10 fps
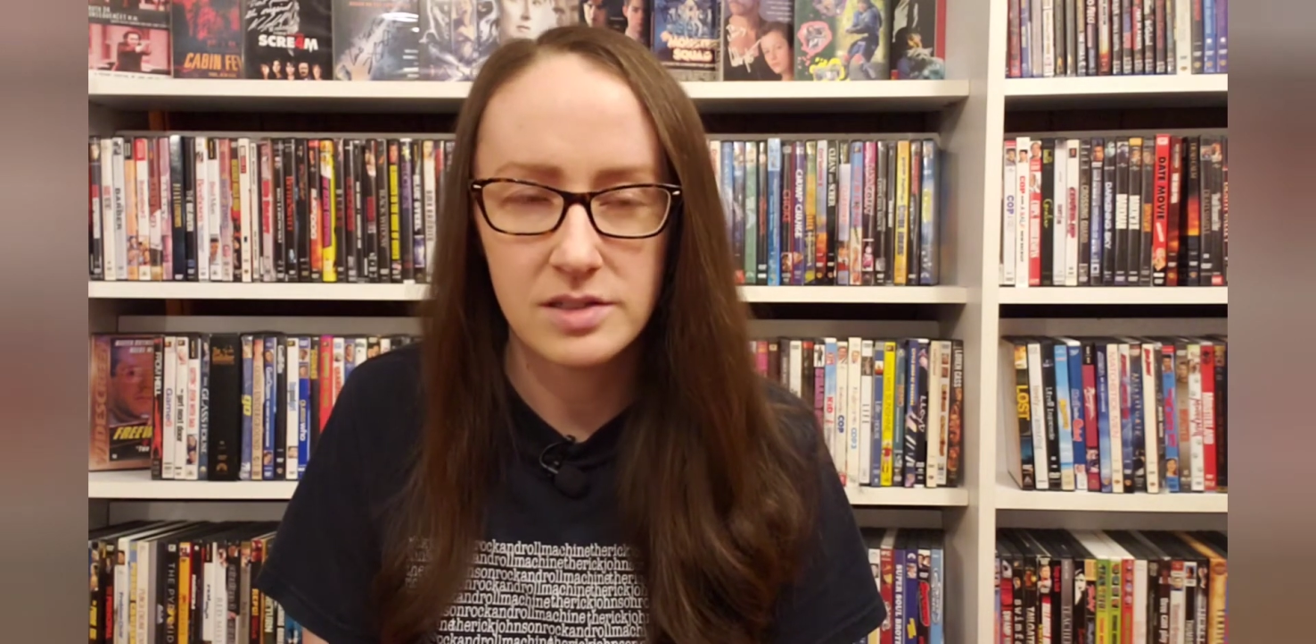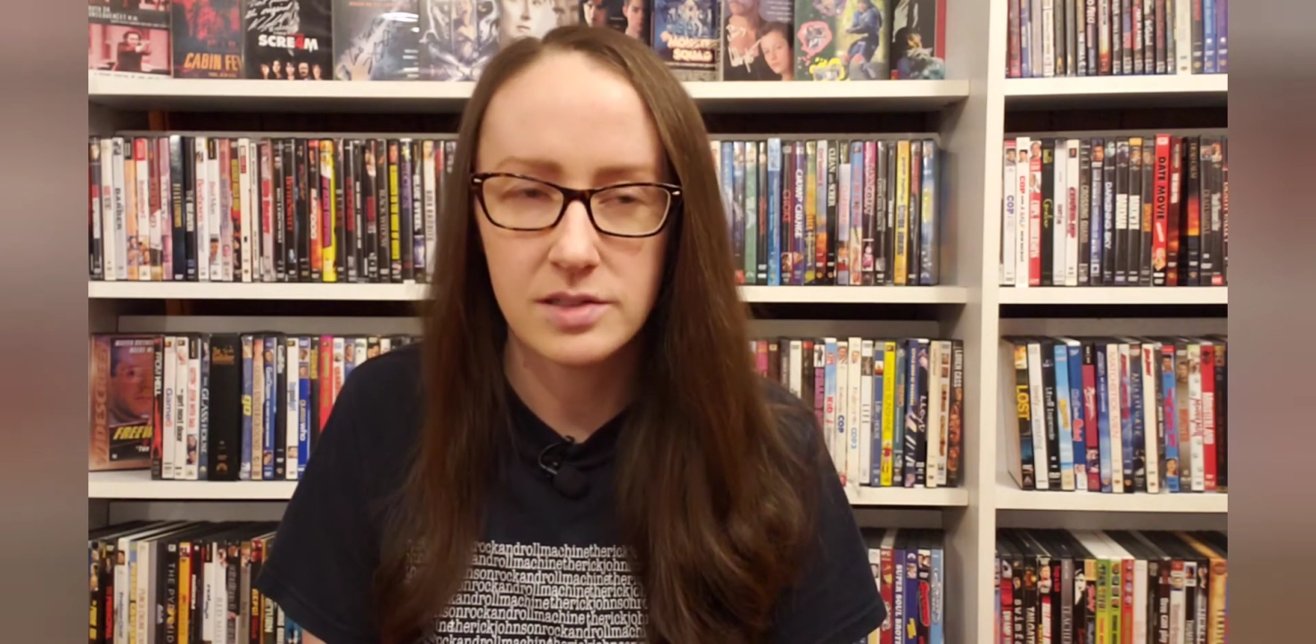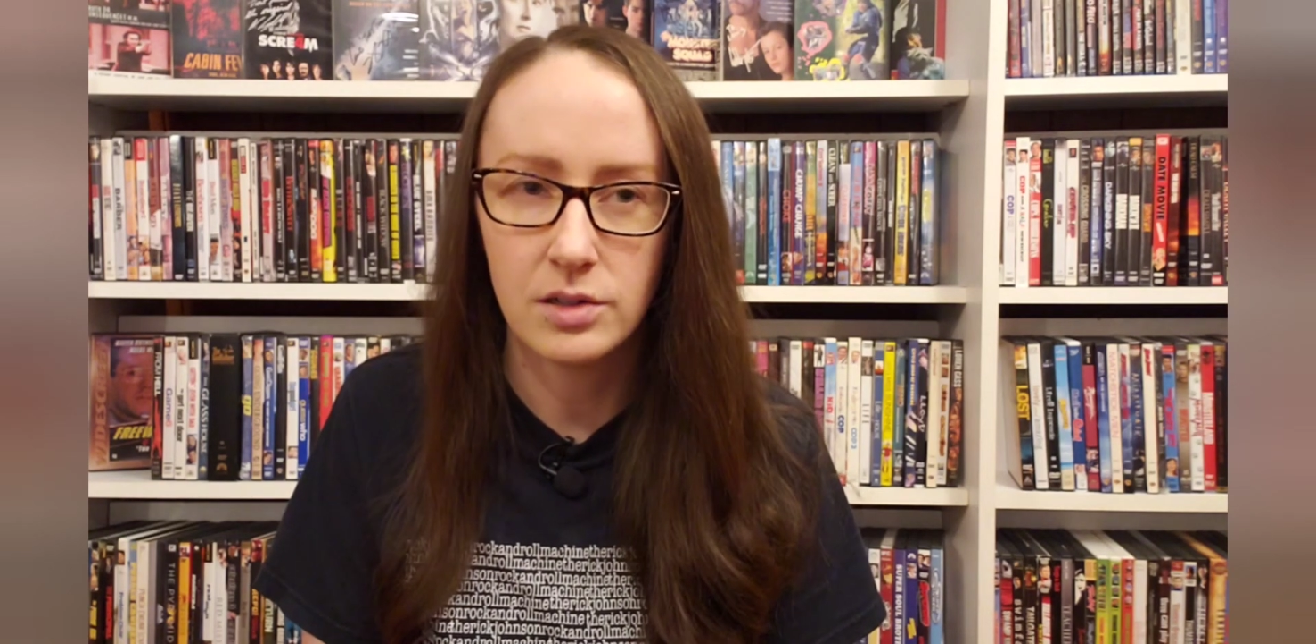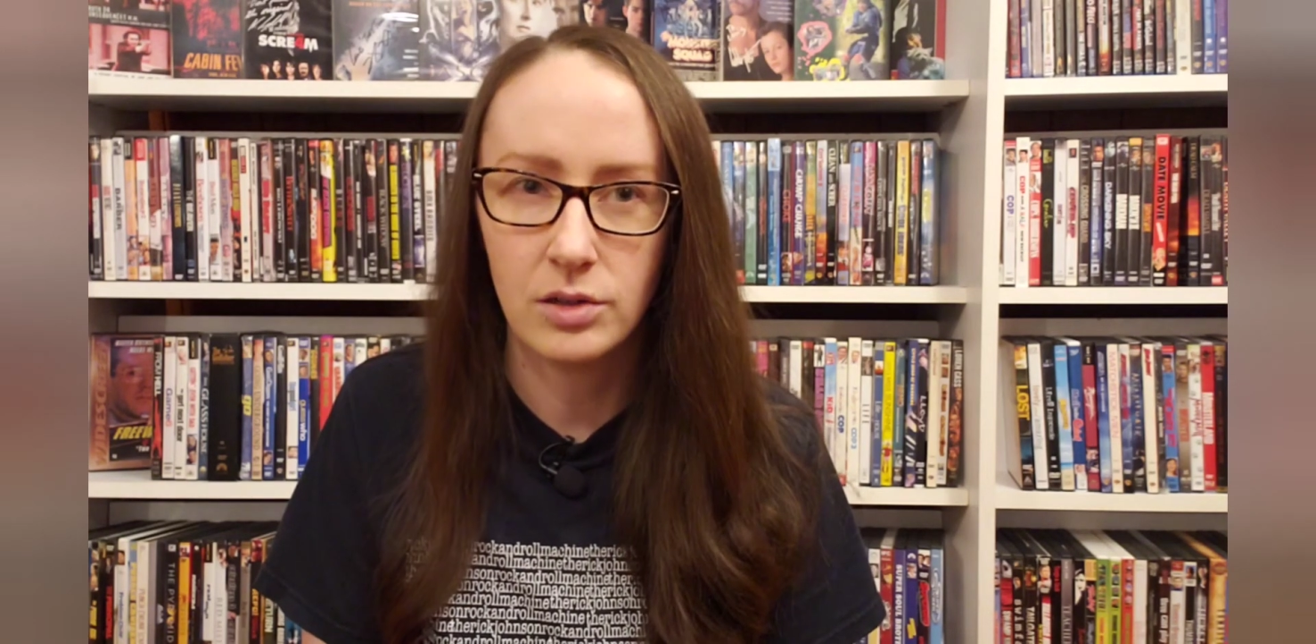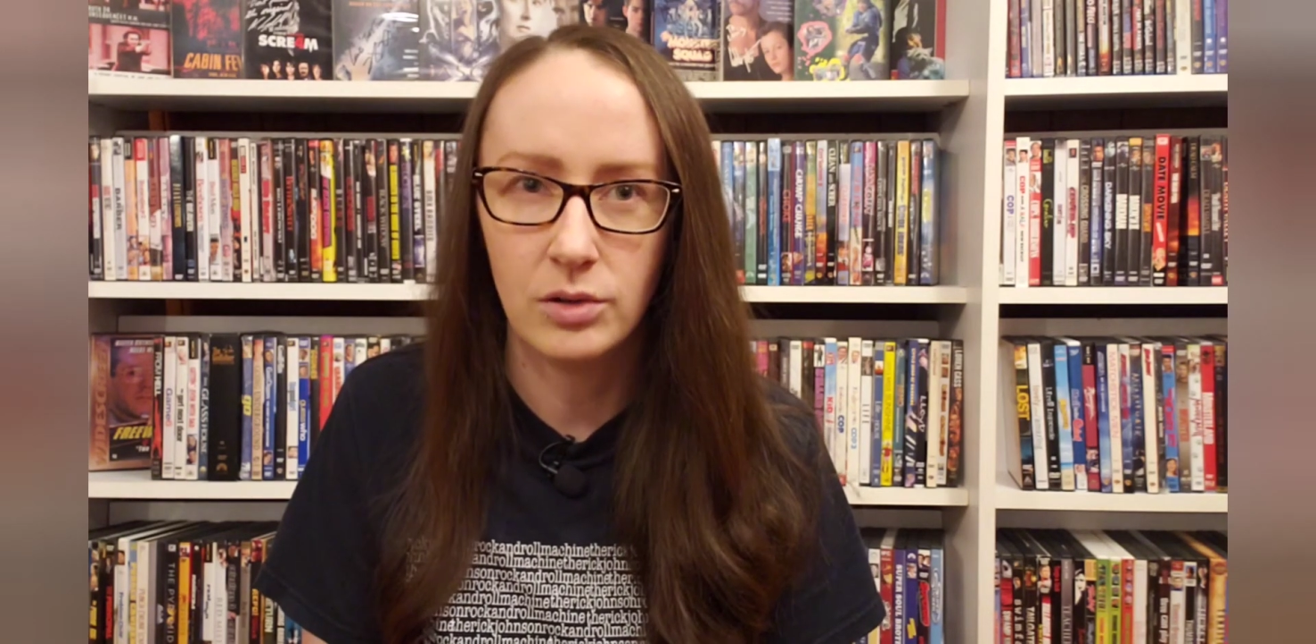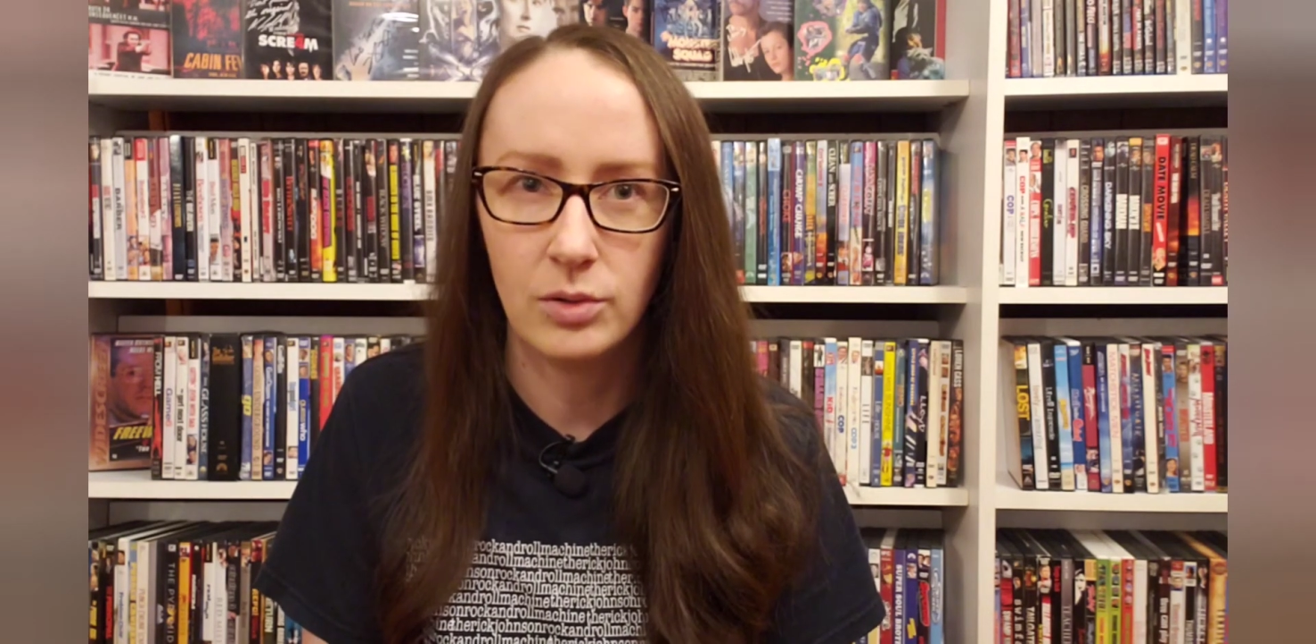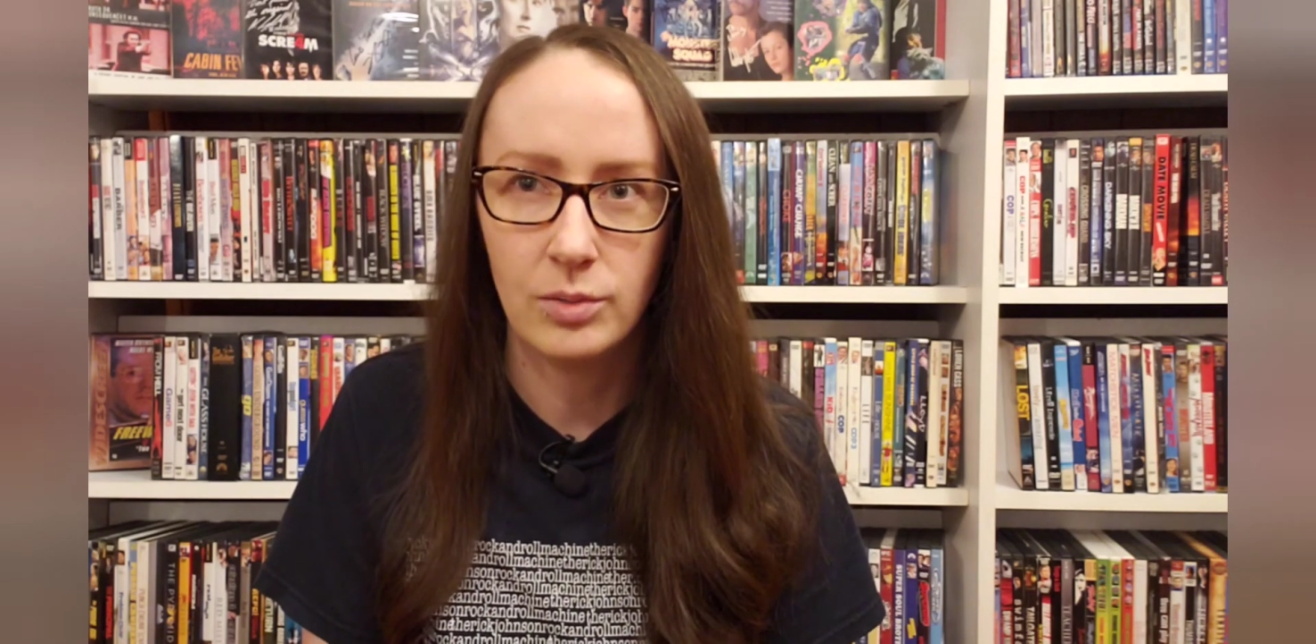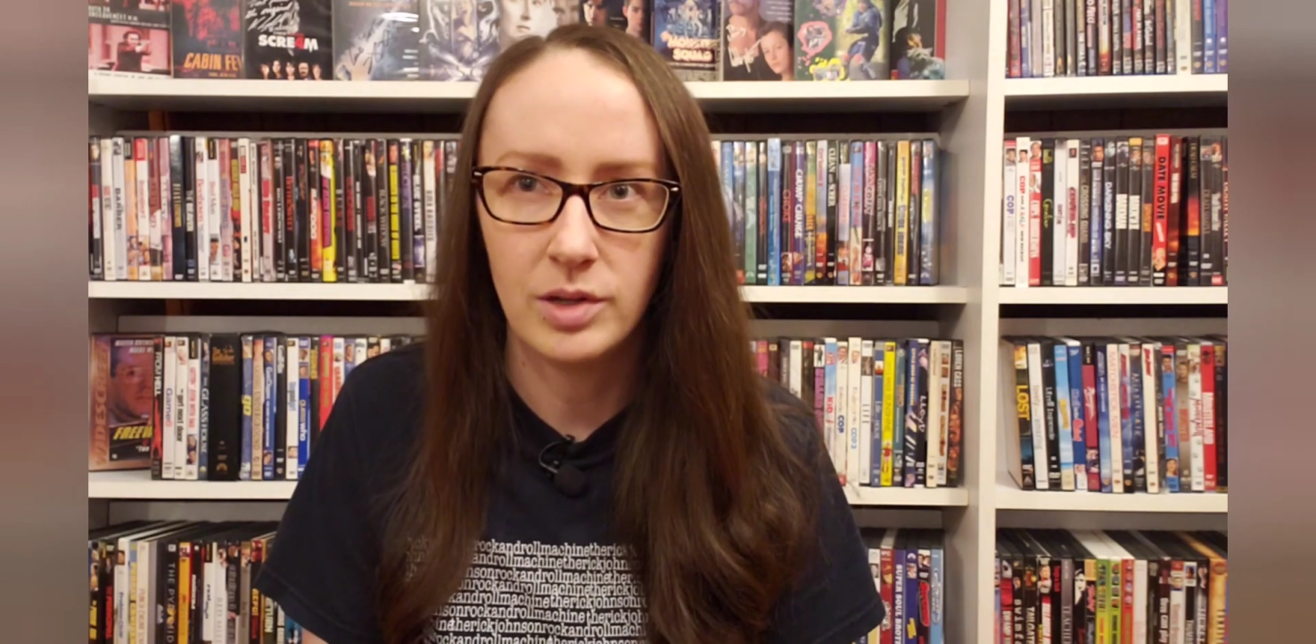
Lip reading: So,